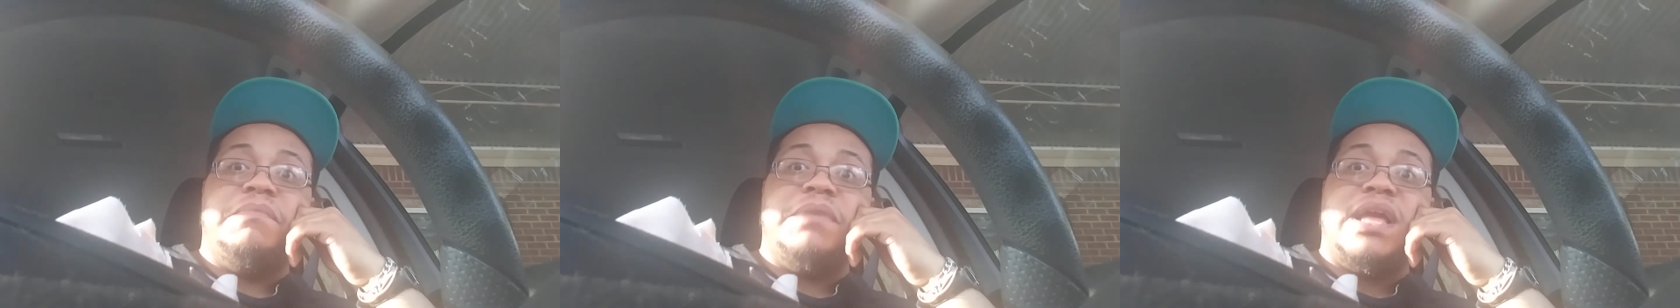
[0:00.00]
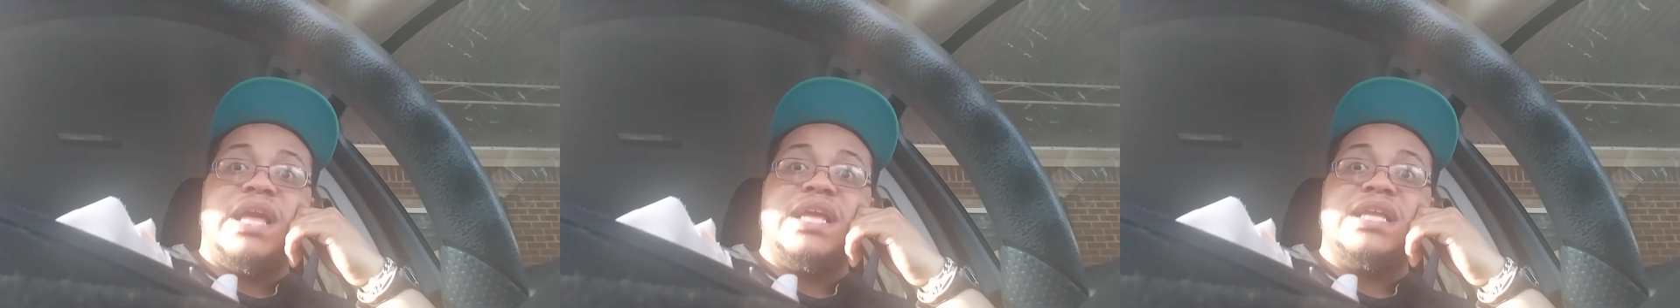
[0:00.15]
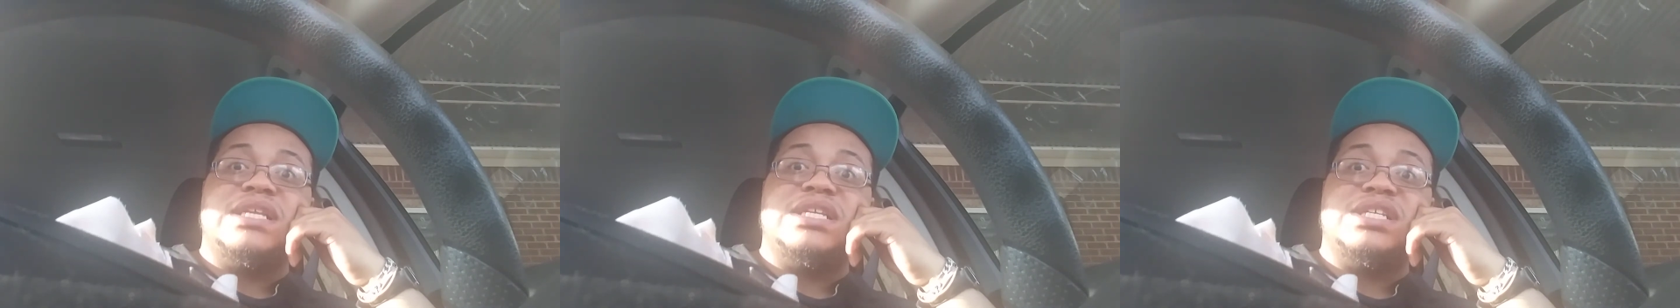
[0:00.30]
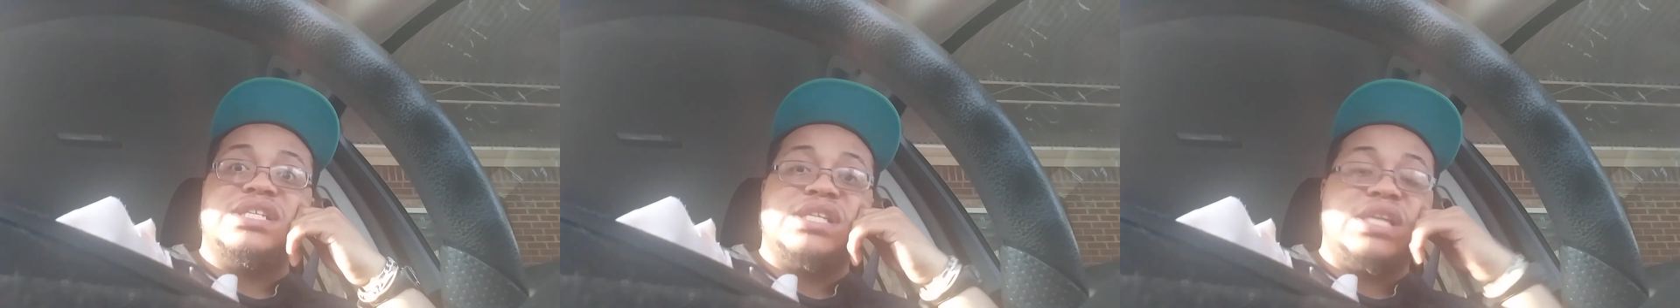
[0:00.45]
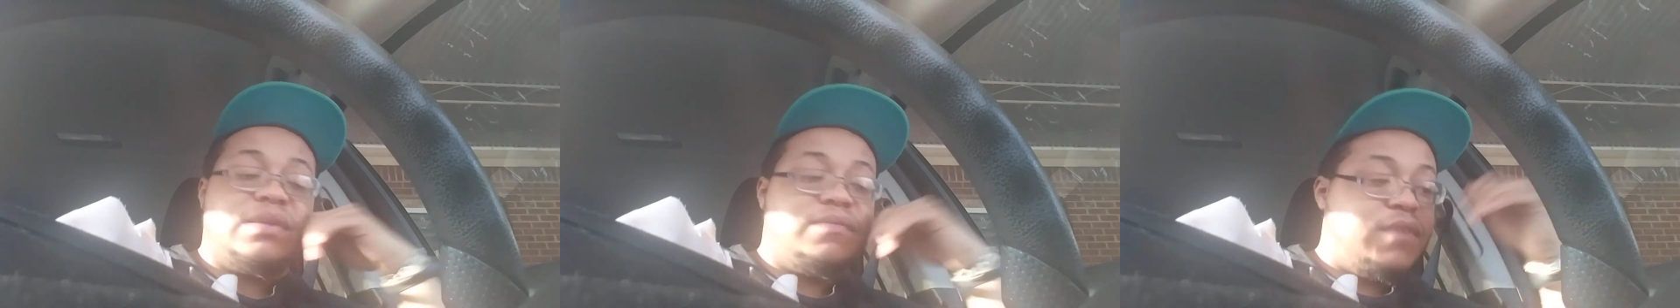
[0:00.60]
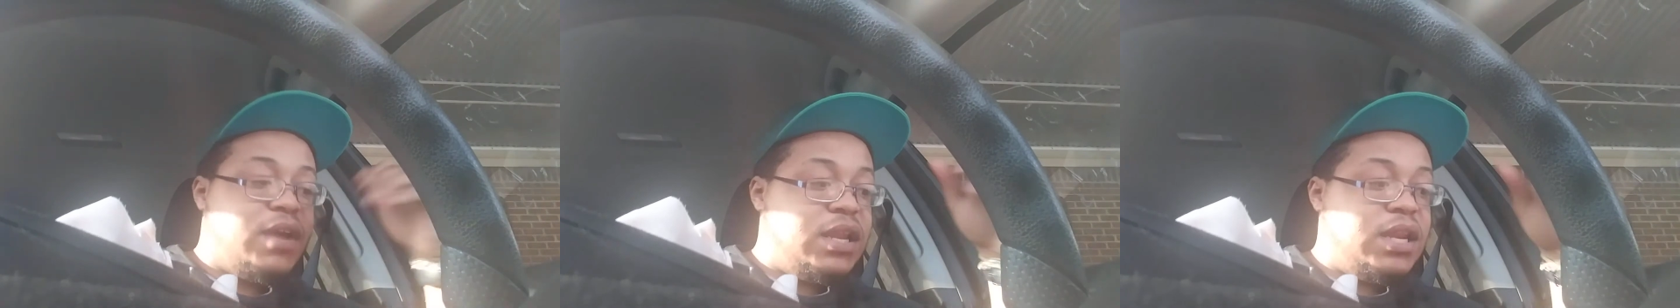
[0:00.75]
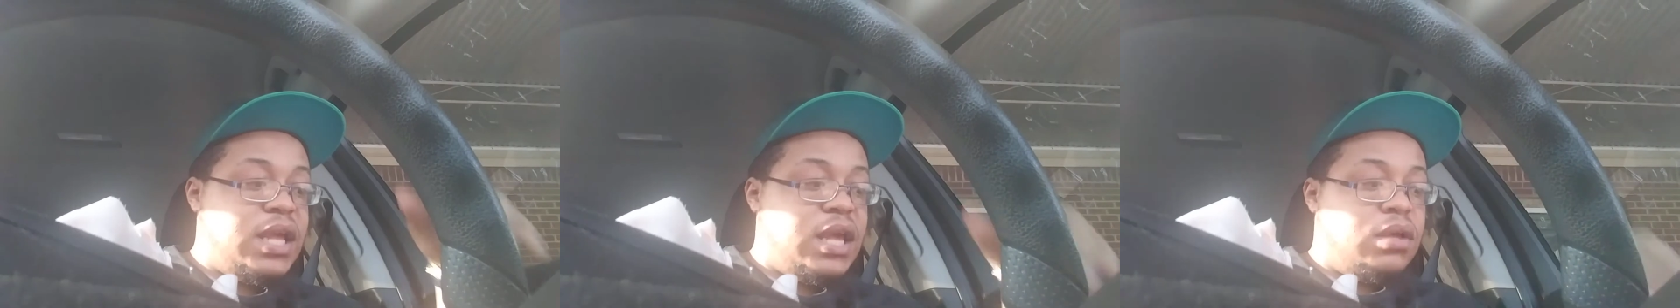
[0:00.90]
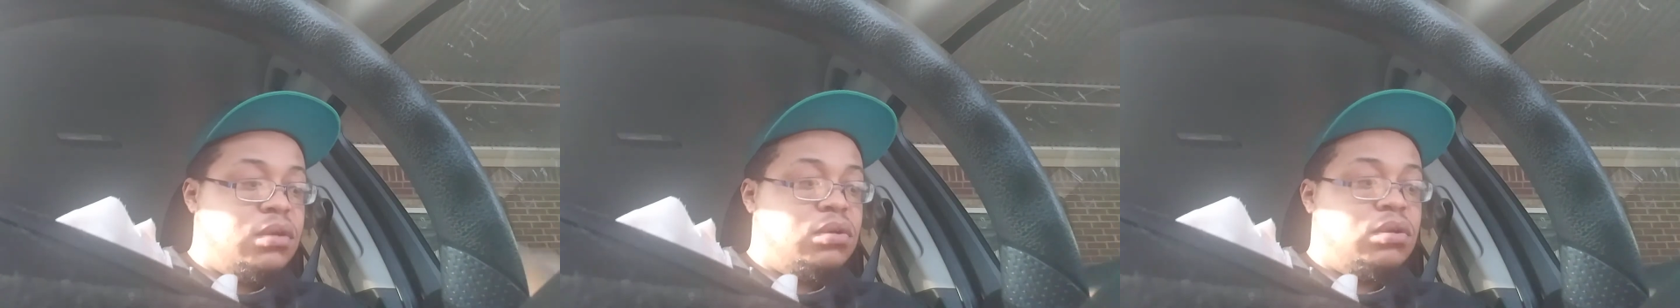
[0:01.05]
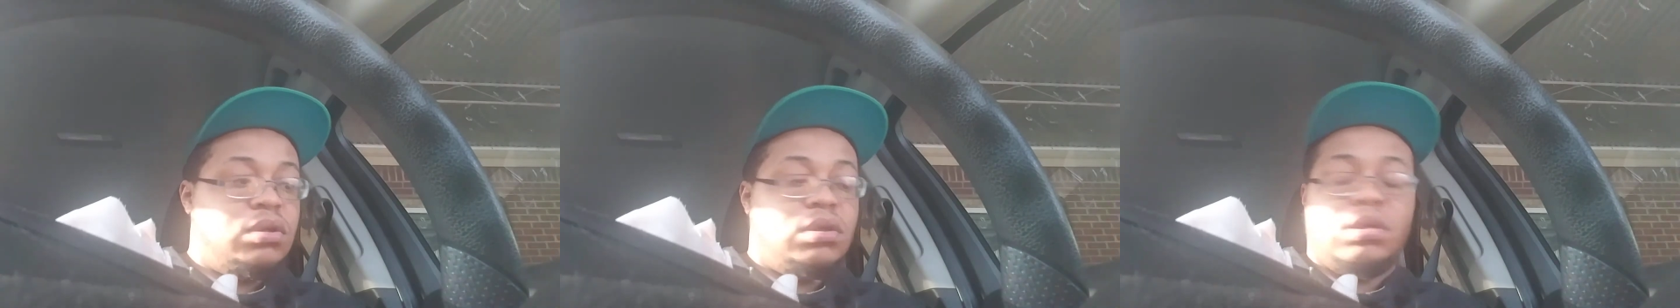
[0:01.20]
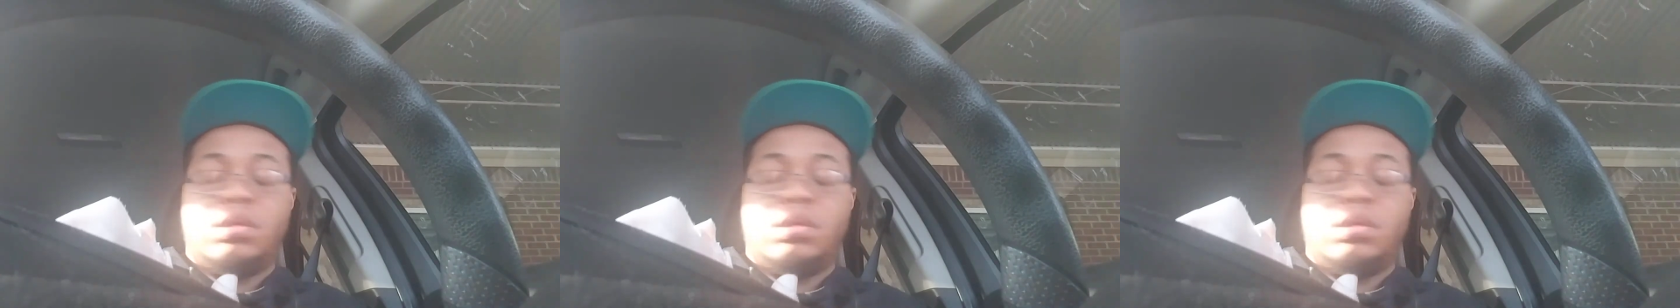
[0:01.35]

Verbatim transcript: as shit right now?